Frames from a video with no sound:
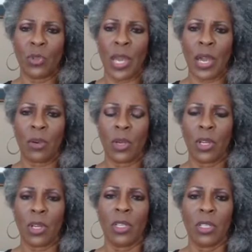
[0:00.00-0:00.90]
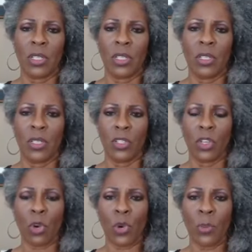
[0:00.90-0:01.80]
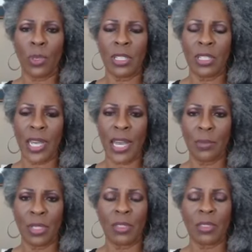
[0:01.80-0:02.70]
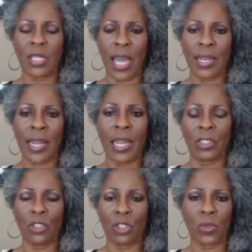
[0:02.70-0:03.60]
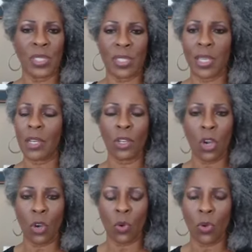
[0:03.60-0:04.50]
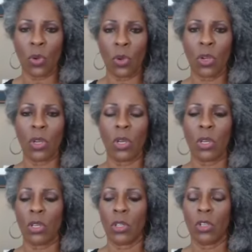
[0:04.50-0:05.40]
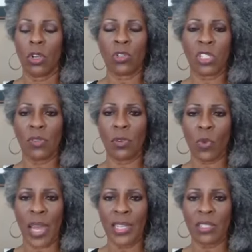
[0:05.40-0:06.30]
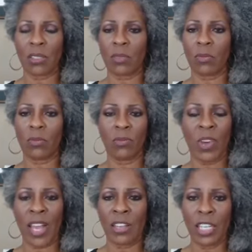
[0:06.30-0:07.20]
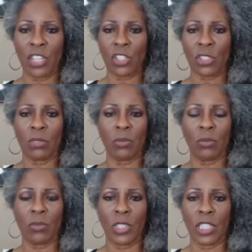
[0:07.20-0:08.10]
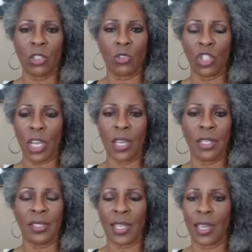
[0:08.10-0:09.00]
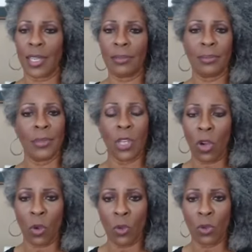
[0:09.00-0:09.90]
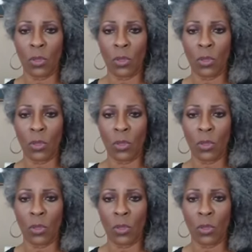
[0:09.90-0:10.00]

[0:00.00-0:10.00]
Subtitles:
now. No criminal indictment. Staten Island jury said no. No civil rights violation. DOJ said no.